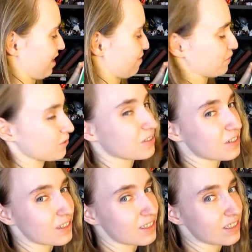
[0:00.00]
I built a
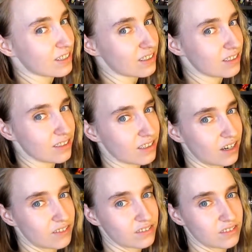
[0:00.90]
girl.
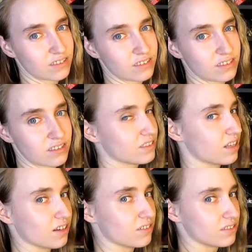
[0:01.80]
No.
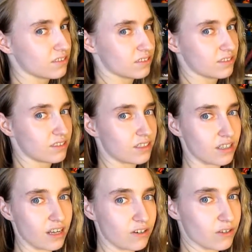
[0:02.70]
I
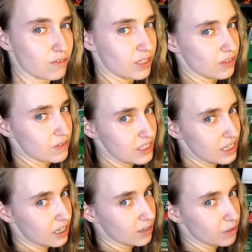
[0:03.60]
don't know if you can even
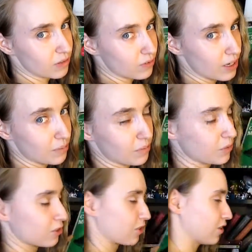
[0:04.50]
see. Am I in the frame? I
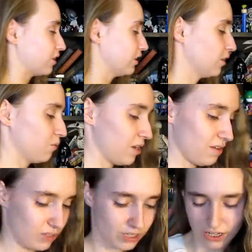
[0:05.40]
built a girl.
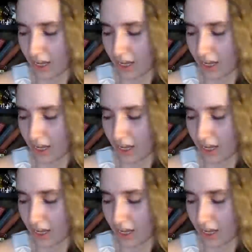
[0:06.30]
Whatever.